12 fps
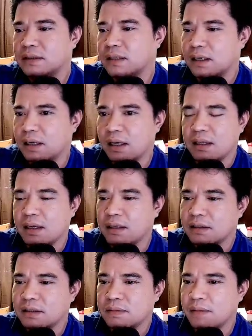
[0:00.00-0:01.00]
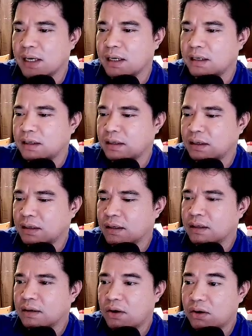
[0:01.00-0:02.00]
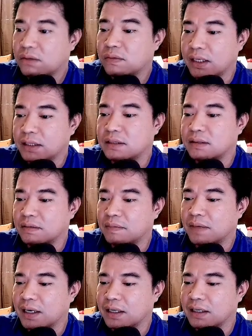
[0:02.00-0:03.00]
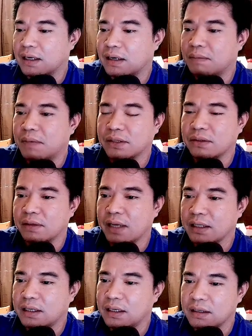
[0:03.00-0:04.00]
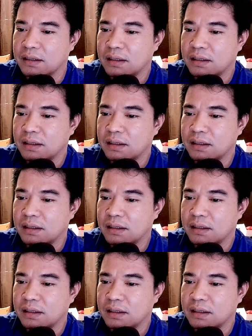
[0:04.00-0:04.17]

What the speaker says: I think this is always my bottleneck here.